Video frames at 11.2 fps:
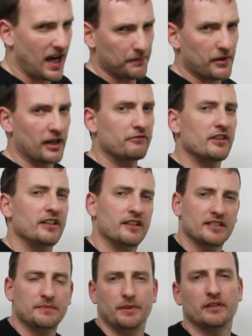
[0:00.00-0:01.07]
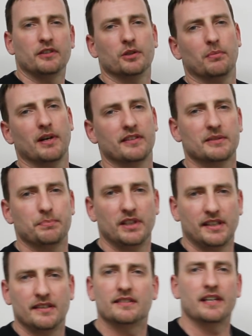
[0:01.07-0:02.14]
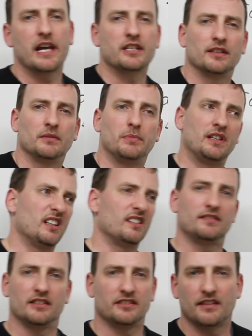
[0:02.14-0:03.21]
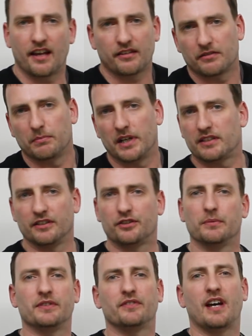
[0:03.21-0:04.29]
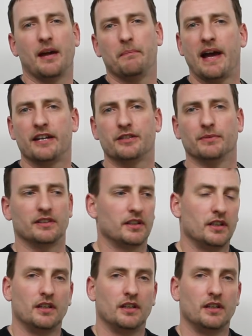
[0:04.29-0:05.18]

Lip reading: I'm not really going to speak to you about the speaking section because there's not much in terms of time management.